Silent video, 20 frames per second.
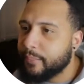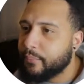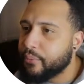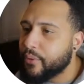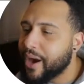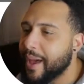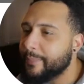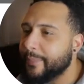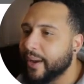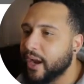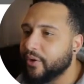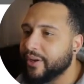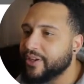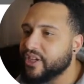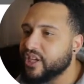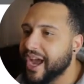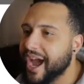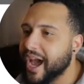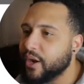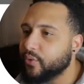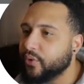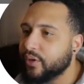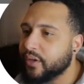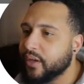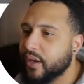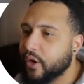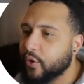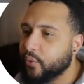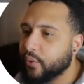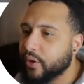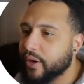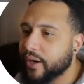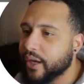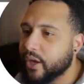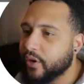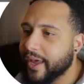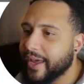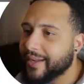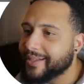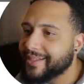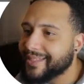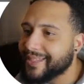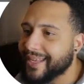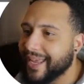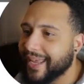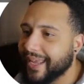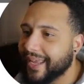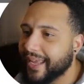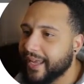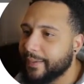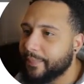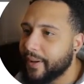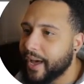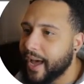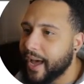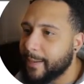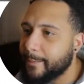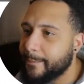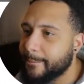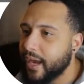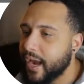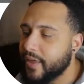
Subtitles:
Primary genre, we're going to go ahead and say hip hop.